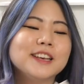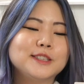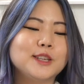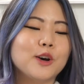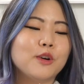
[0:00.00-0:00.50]

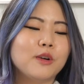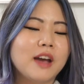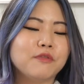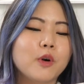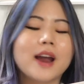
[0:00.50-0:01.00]
So
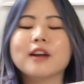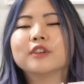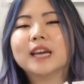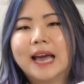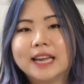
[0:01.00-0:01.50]
for
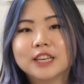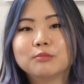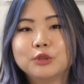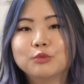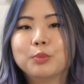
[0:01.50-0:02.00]
every
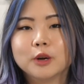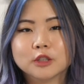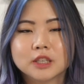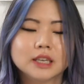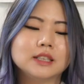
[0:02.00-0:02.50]
item you
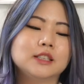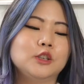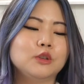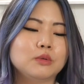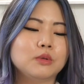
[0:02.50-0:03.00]
purchased,
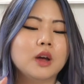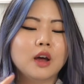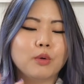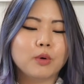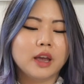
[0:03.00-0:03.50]
you
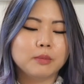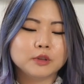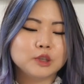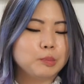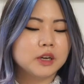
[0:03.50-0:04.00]
were
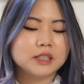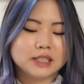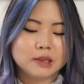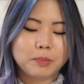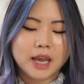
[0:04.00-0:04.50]
able to
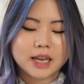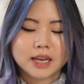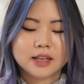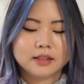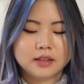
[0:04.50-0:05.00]
participate
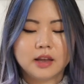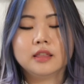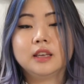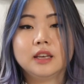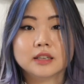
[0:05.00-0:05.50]
in
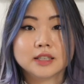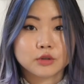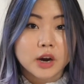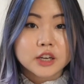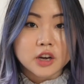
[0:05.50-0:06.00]
the
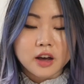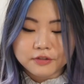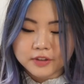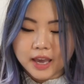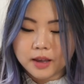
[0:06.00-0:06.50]

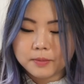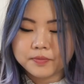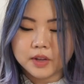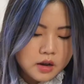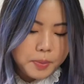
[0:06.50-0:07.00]
scratch-off
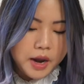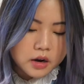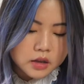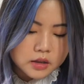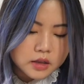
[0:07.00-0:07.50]
game.
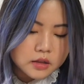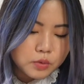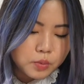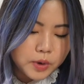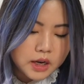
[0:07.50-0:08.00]
Apparently
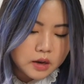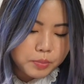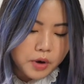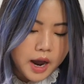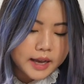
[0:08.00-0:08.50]
the winning
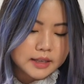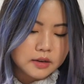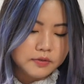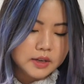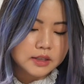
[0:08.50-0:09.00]
prize
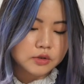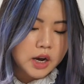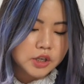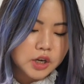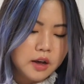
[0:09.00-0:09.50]
of this
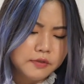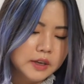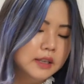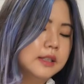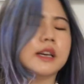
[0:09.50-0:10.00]
scratch-off
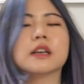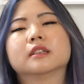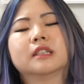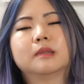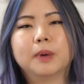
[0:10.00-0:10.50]
is like
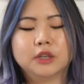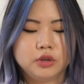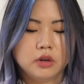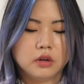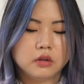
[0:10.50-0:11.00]
a
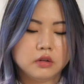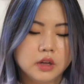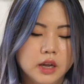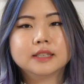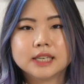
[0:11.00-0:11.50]

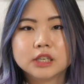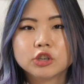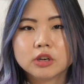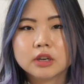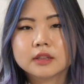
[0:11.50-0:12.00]
special
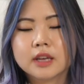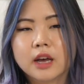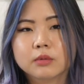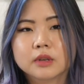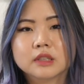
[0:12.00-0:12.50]
t-shirt
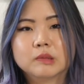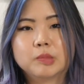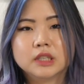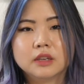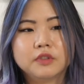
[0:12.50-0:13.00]
that was
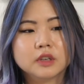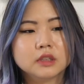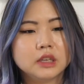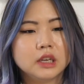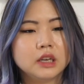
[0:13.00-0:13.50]

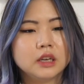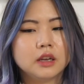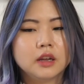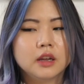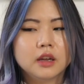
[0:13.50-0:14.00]
specifically